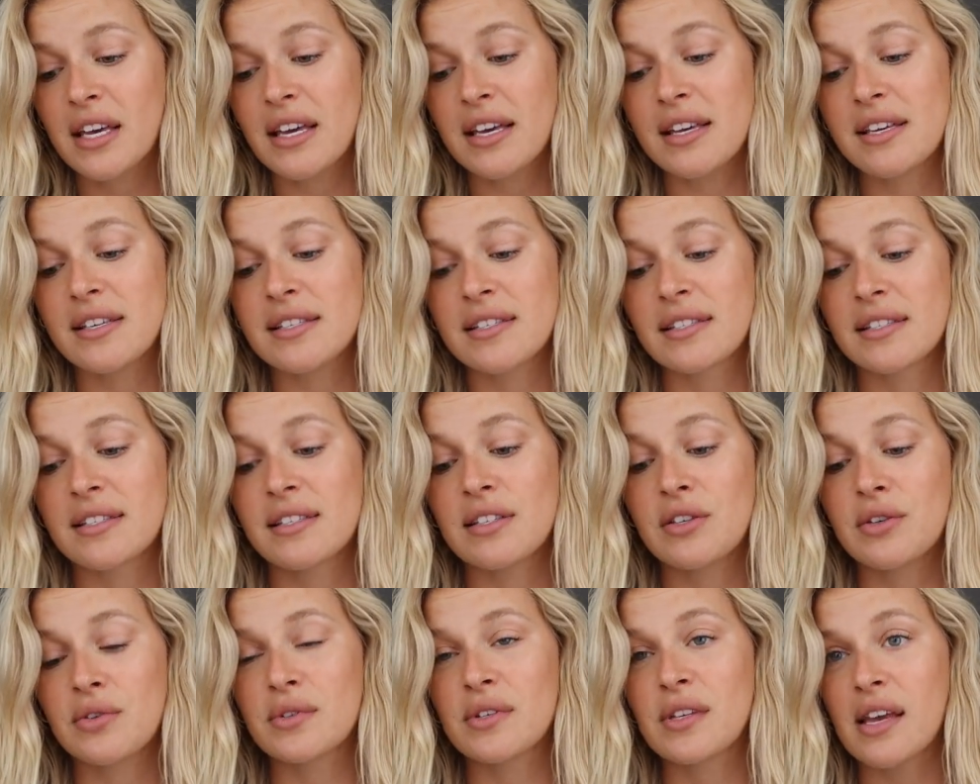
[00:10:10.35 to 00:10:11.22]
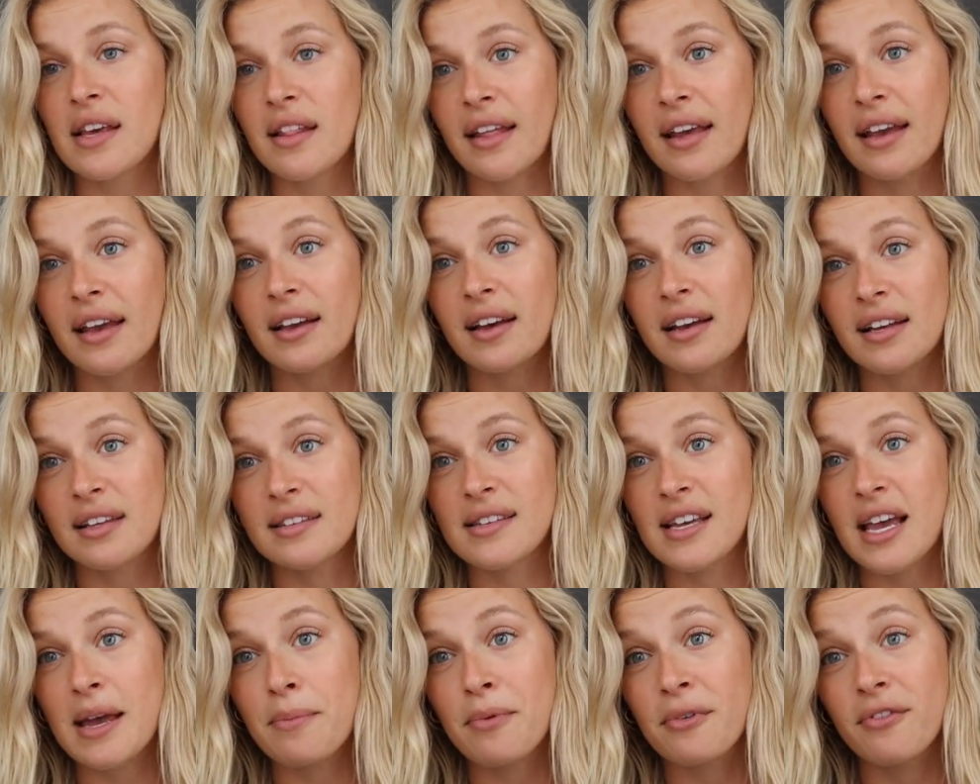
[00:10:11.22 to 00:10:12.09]
is using like a
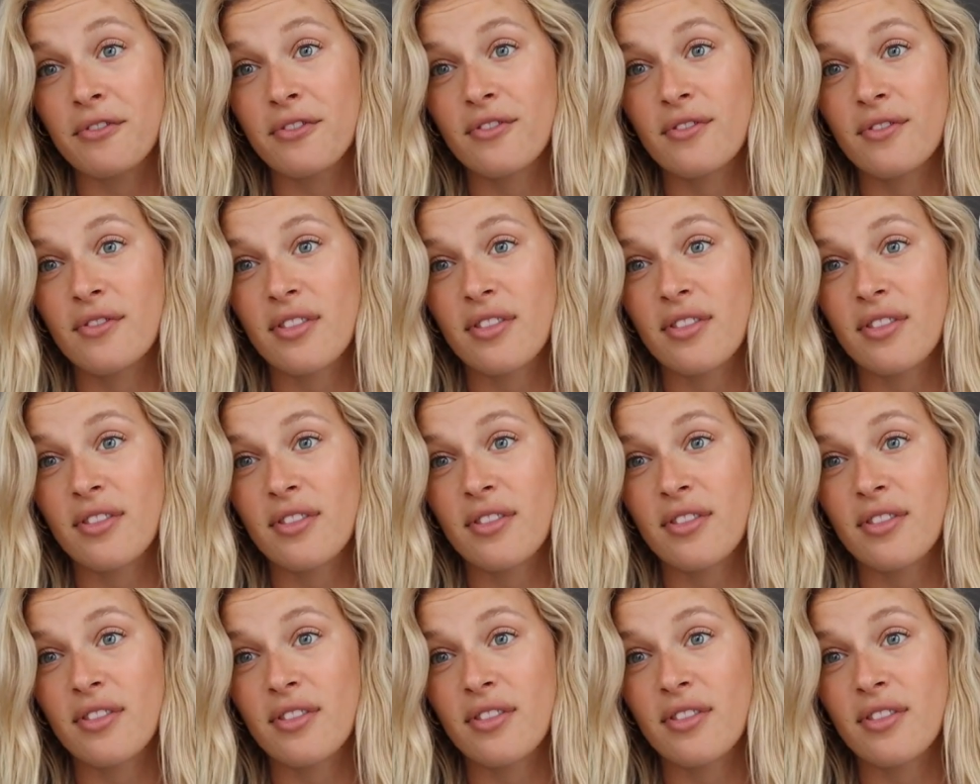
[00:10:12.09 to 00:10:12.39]
type of